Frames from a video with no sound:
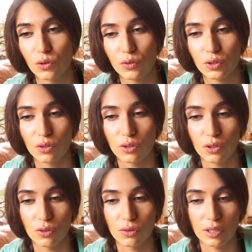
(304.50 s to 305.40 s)
or if you don't
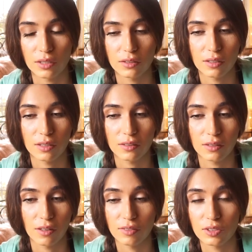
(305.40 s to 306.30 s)
know that
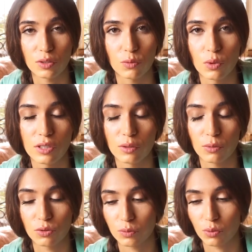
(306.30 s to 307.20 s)
love is one of the
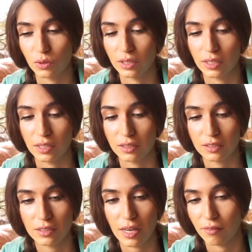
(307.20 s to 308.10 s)
most important
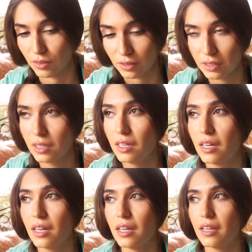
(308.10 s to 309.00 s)
things ever,
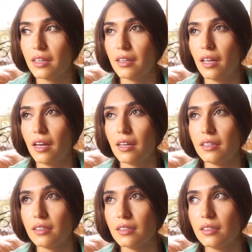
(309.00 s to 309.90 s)

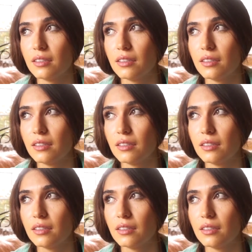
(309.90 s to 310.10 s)
then